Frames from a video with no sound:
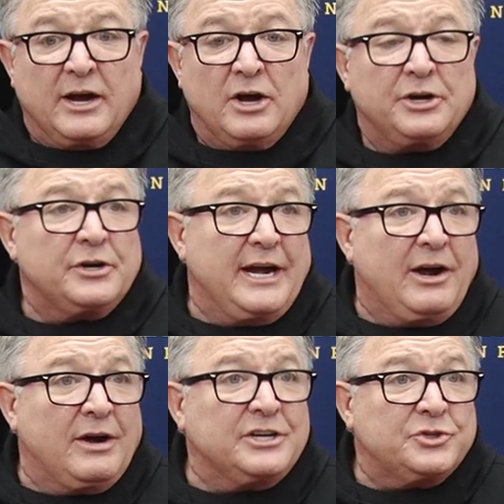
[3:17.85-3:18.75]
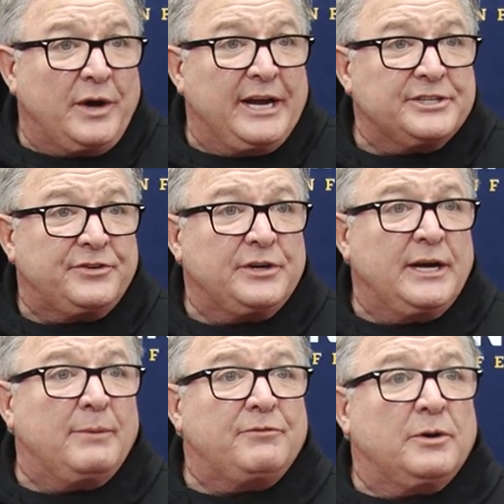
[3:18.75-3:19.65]
Now, Hunter Herring transferred
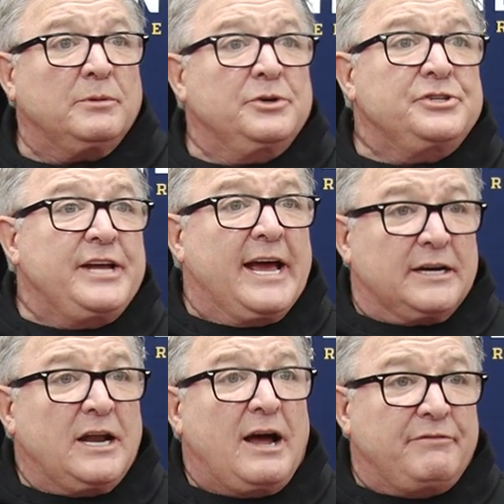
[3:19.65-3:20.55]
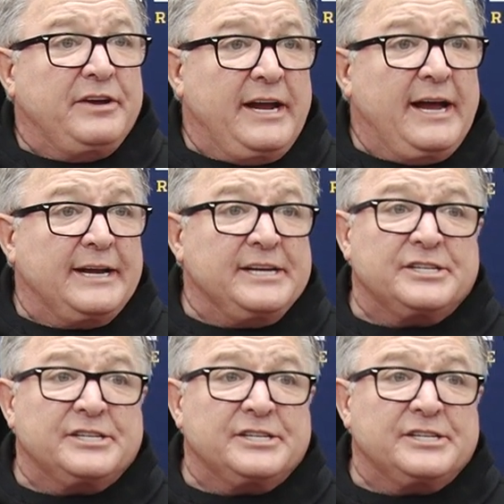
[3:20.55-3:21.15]
up from Louisiana Lafayette.